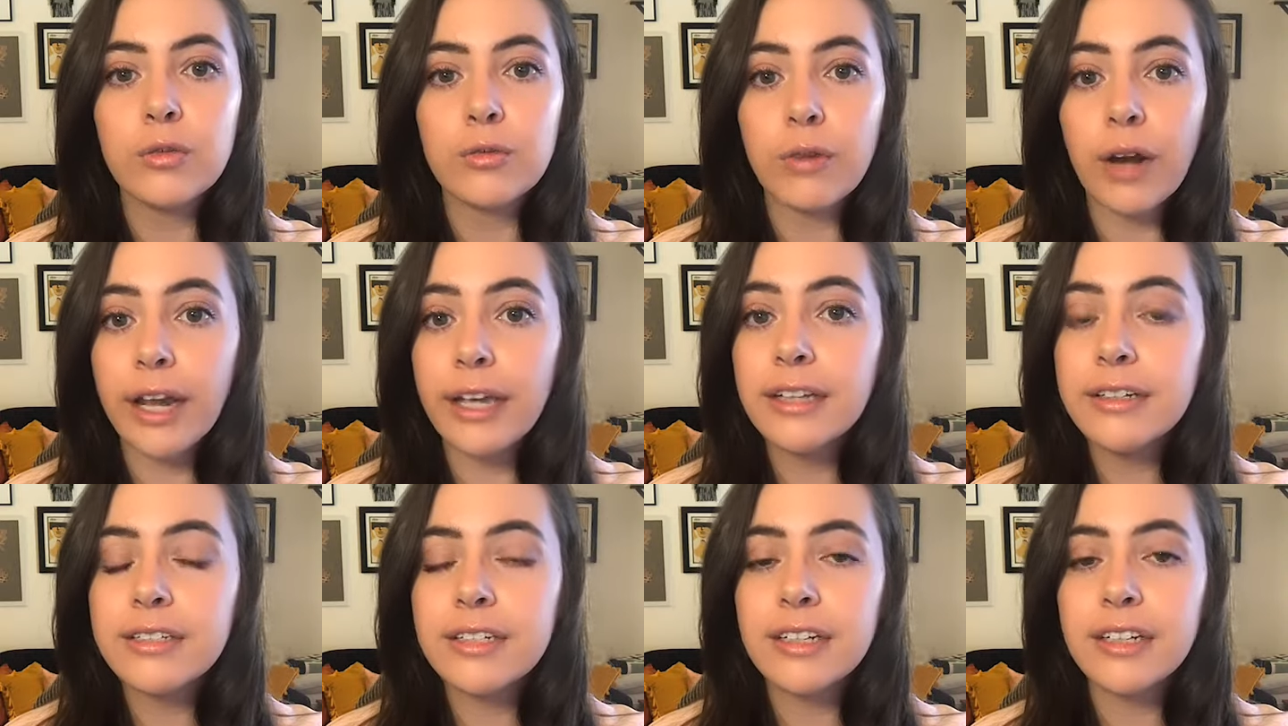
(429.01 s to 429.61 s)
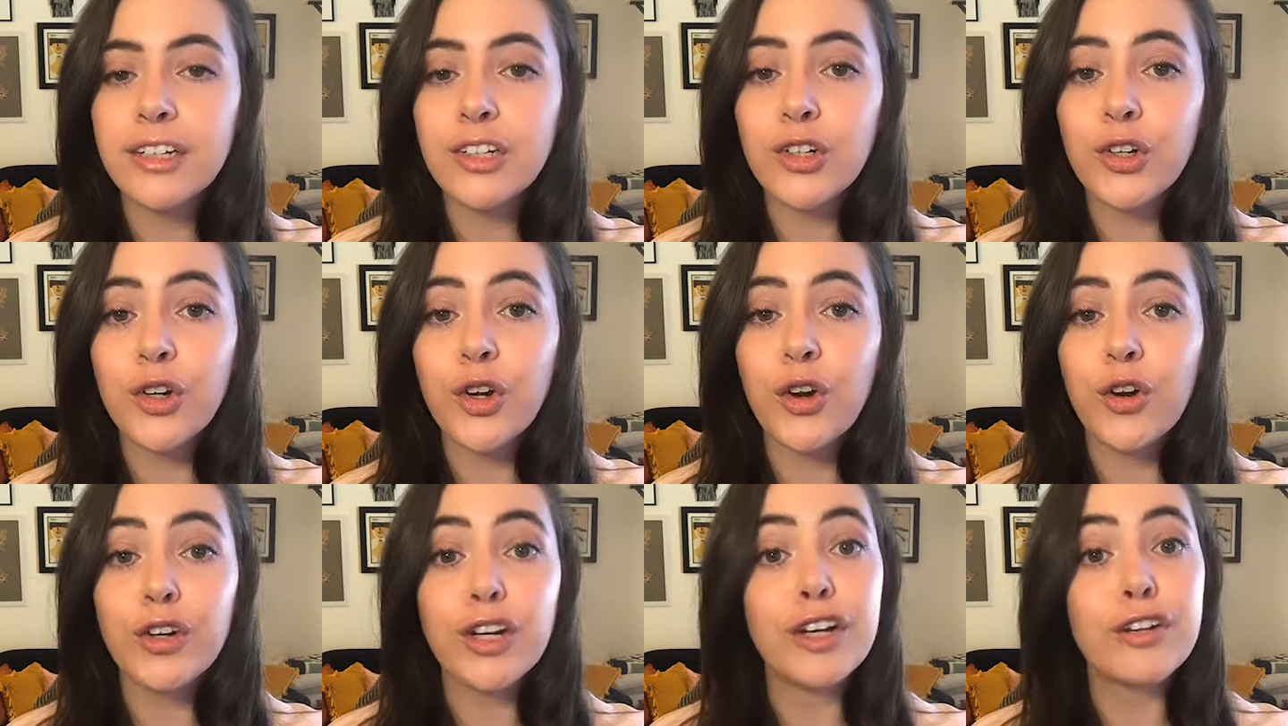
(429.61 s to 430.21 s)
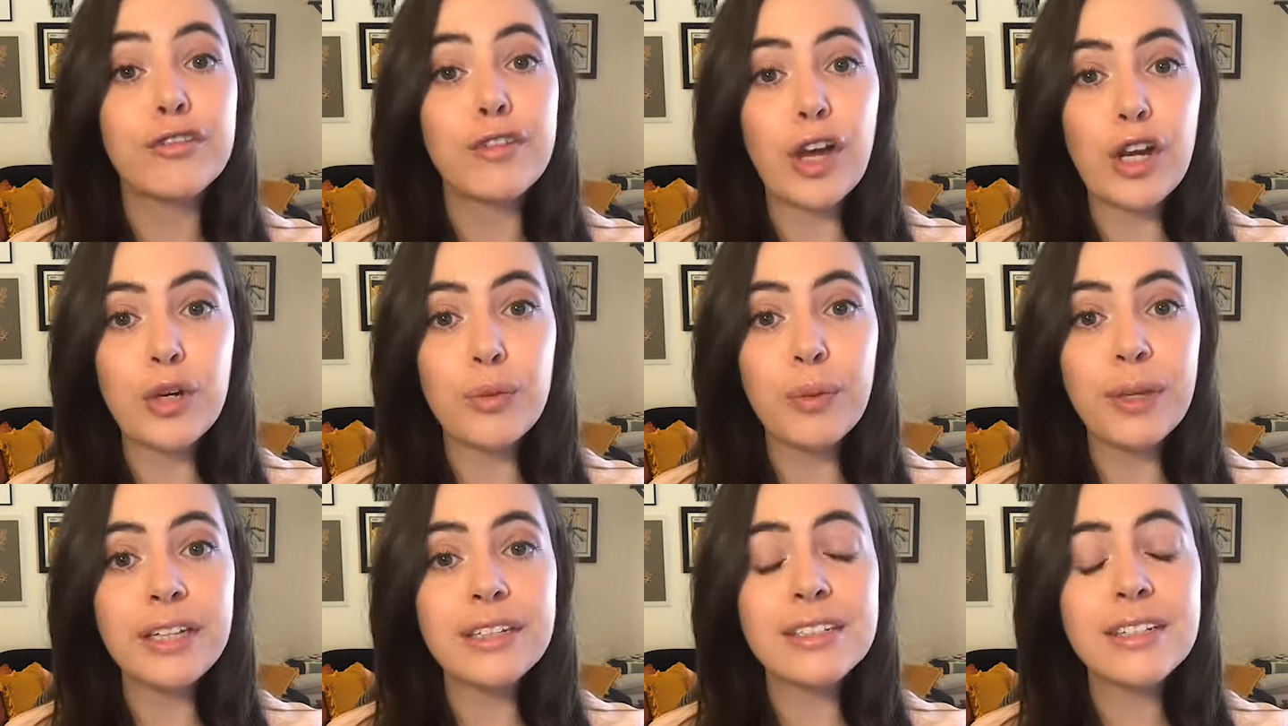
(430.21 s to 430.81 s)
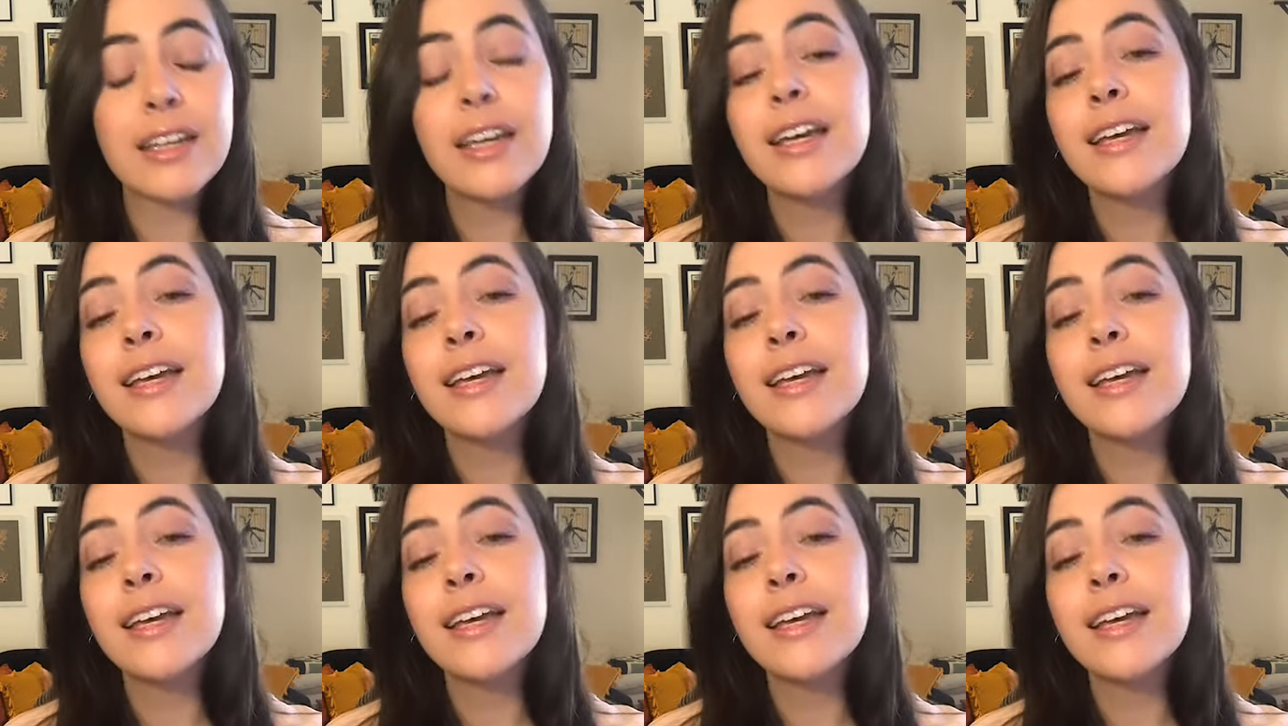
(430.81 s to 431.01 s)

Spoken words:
right in your current environment.